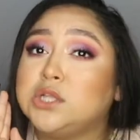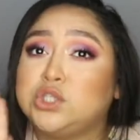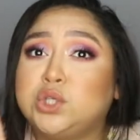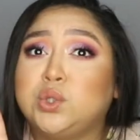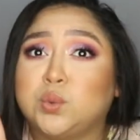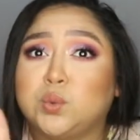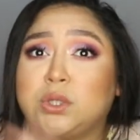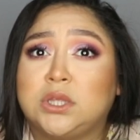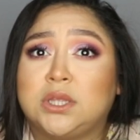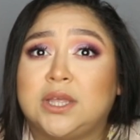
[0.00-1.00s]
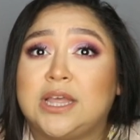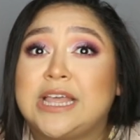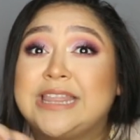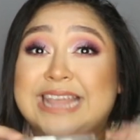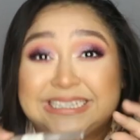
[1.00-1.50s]
Two.
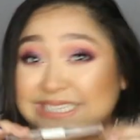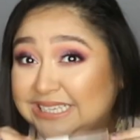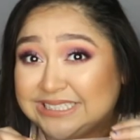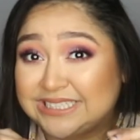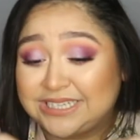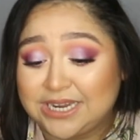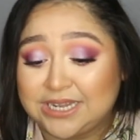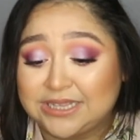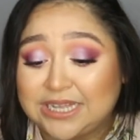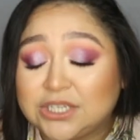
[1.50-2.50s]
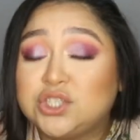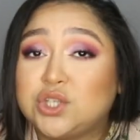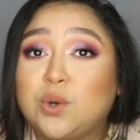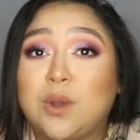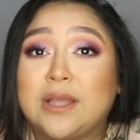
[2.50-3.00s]
That's it. That is
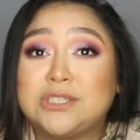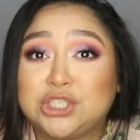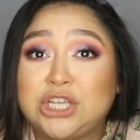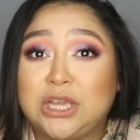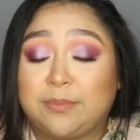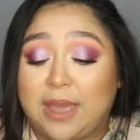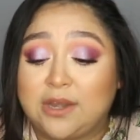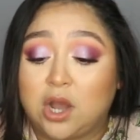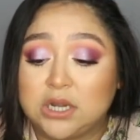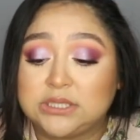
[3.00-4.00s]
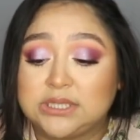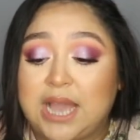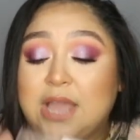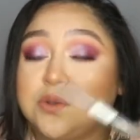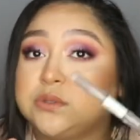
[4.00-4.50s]
so cheap. And
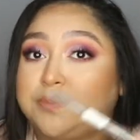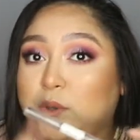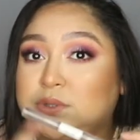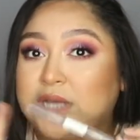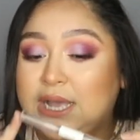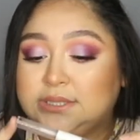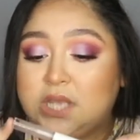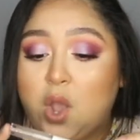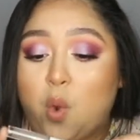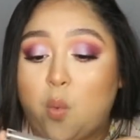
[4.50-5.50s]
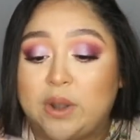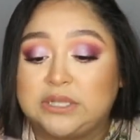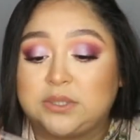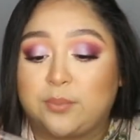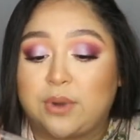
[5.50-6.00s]
honestly, I use both sides. One
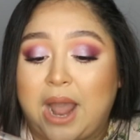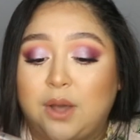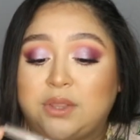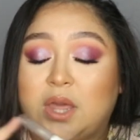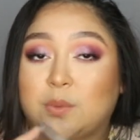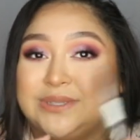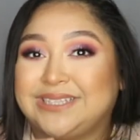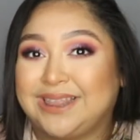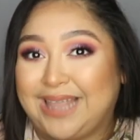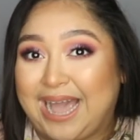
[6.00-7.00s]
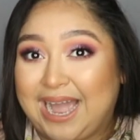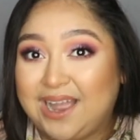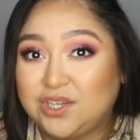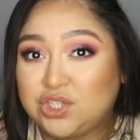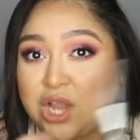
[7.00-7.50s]
is a brow, the other one's a
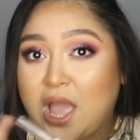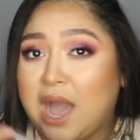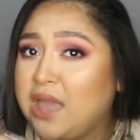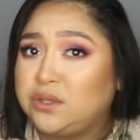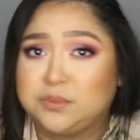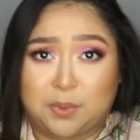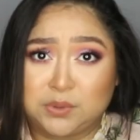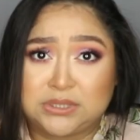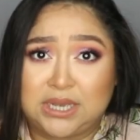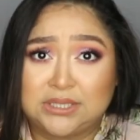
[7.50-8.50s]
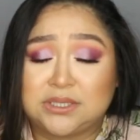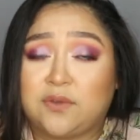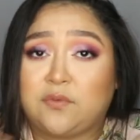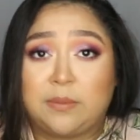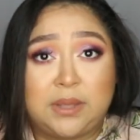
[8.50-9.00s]
lash. I use both sides.
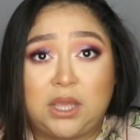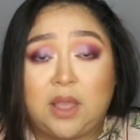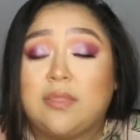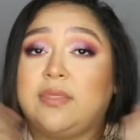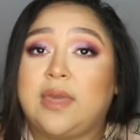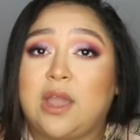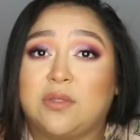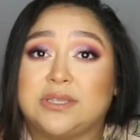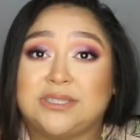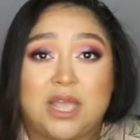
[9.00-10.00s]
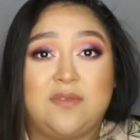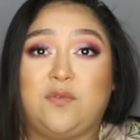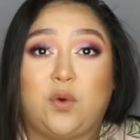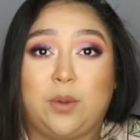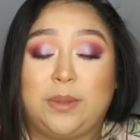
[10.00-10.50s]
For me, they are the same
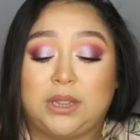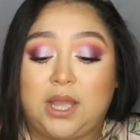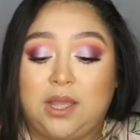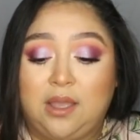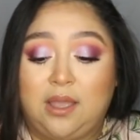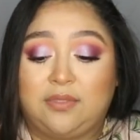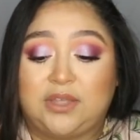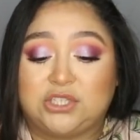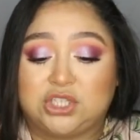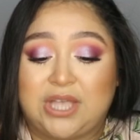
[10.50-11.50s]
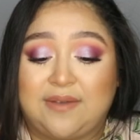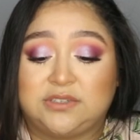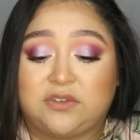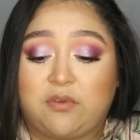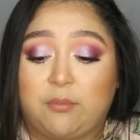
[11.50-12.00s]
formula. They just
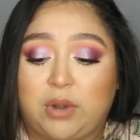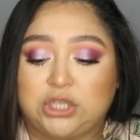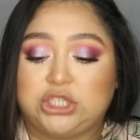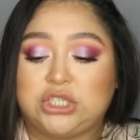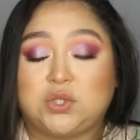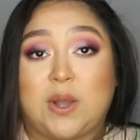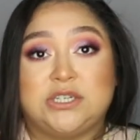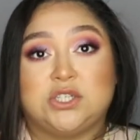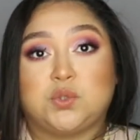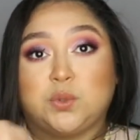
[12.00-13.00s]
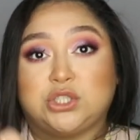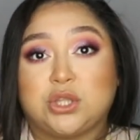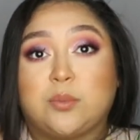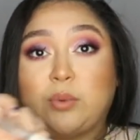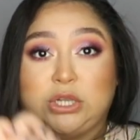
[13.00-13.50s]
have different brushes. So I just switch
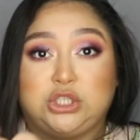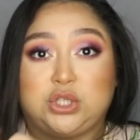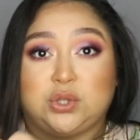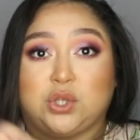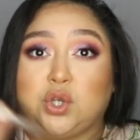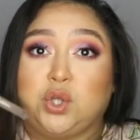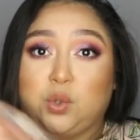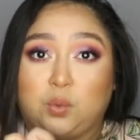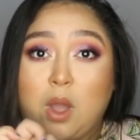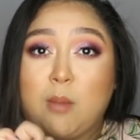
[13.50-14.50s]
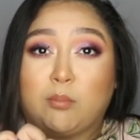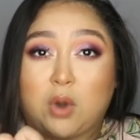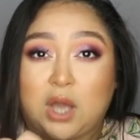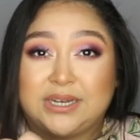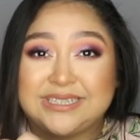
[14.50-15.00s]
the brush to the new
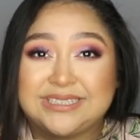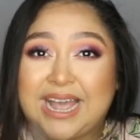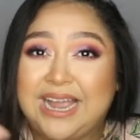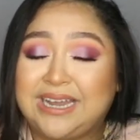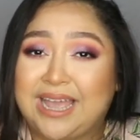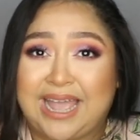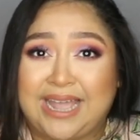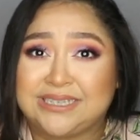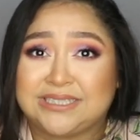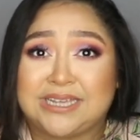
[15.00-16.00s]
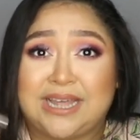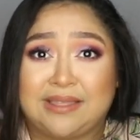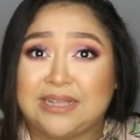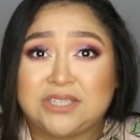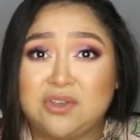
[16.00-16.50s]
product side, and
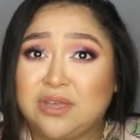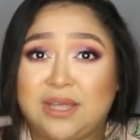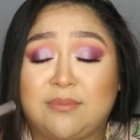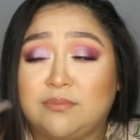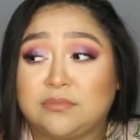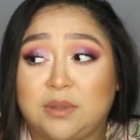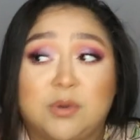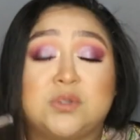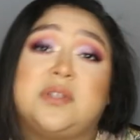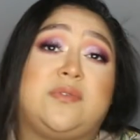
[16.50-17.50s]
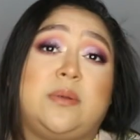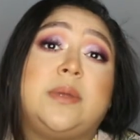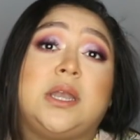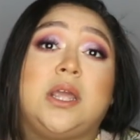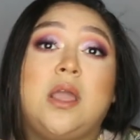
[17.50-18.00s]
that's how you get the most of your
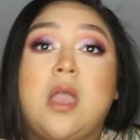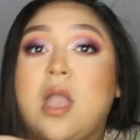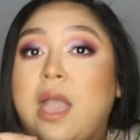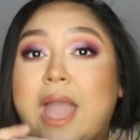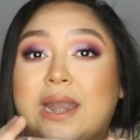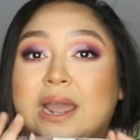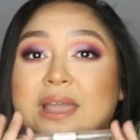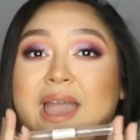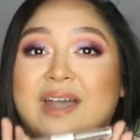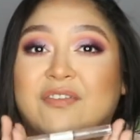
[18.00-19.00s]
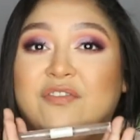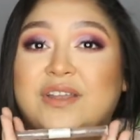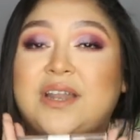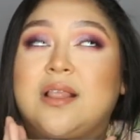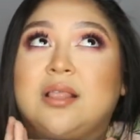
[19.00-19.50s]
money. And I
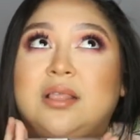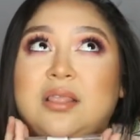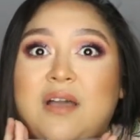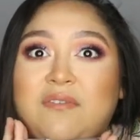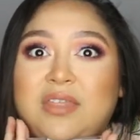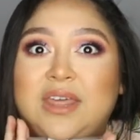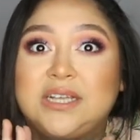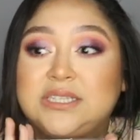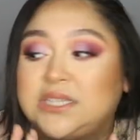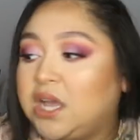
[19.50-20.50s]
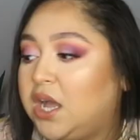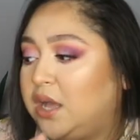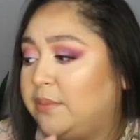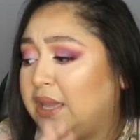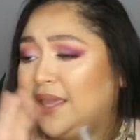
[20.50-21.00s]
effing love this.
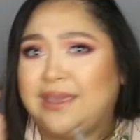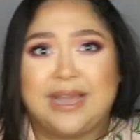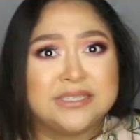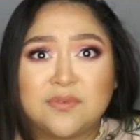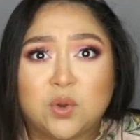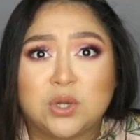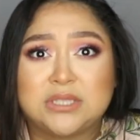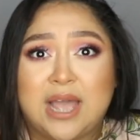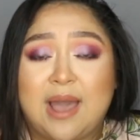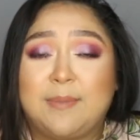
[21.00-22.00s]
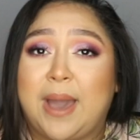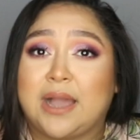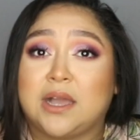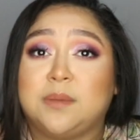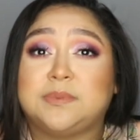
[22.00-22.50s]
Yes, of course I have
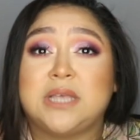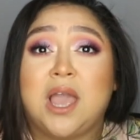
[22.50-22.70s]
backups.